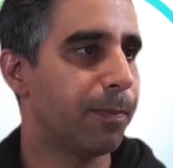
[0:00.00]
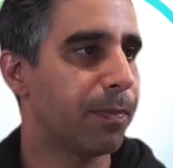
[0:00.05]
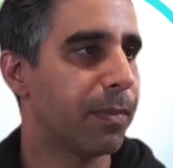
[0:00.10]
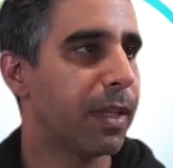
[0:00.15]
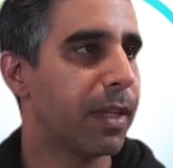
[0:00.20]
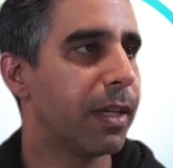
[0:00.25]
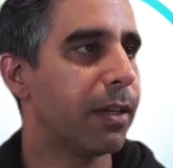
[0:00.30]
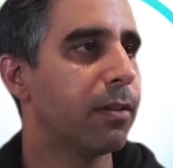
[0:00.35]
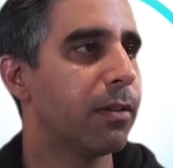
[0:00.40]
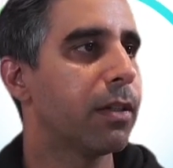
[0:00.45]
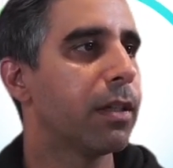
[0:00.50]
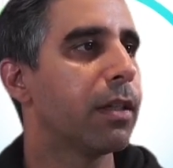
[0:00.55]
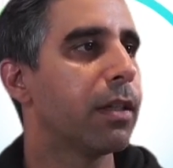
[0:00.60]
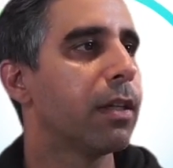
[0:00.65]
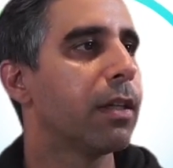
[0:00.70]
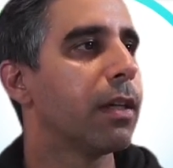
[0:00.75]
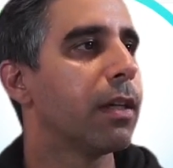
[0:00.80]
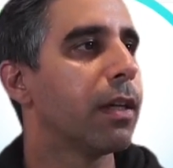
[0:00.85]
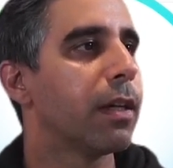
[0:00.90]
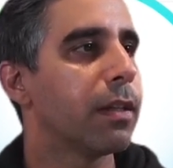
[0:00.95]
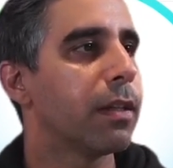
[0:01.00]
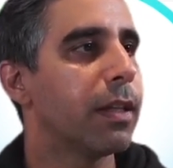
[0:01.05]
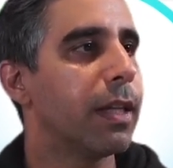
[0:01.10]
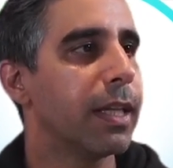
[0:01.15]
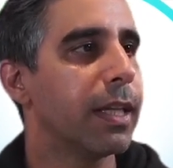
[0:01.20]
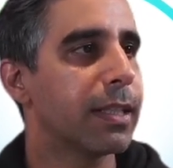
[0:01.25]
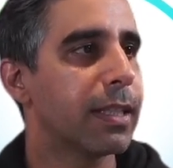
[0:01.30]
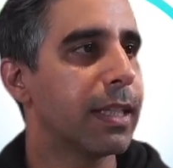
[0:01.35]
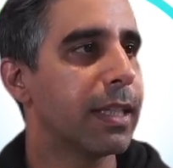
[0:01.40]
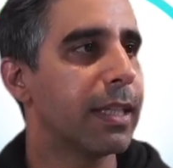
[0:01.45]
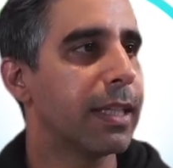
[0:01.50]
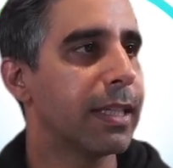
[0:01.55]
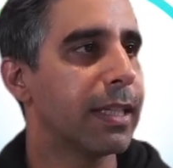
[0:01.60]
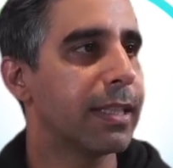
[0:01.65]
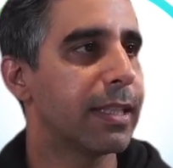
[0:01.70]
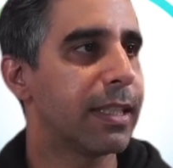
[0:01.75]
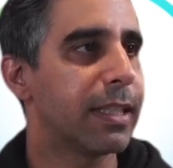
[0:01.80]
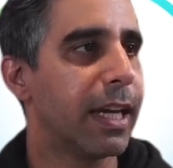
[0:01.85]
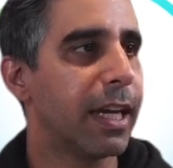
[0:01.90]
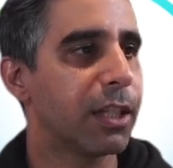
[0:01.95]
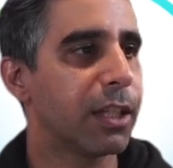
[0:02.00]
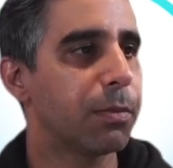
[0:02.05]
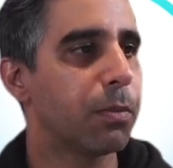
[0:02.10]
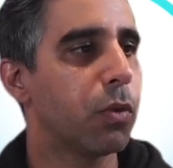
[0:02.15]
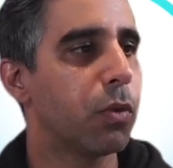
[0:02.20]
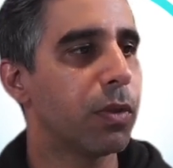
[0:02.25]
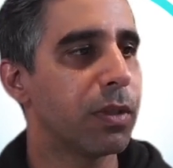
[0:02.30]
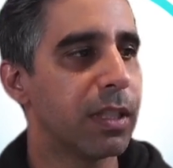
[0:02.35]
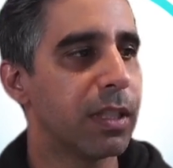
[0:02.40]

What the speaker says: Now, the next thing is dashboard.